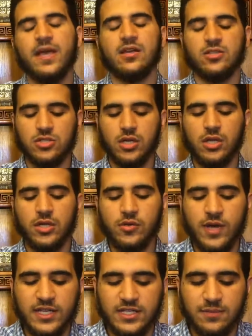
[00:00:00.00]
and inshallah
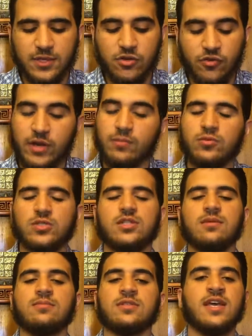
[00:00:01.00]
you guys can be great
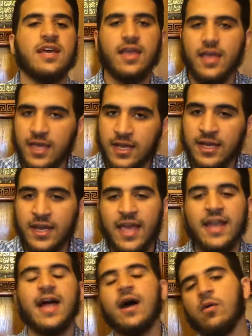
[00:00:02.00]
Muslims in
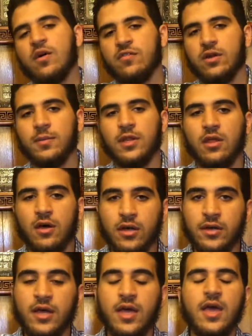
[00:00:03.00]
and out of
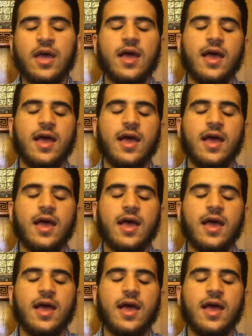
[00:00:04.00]
Ramadan.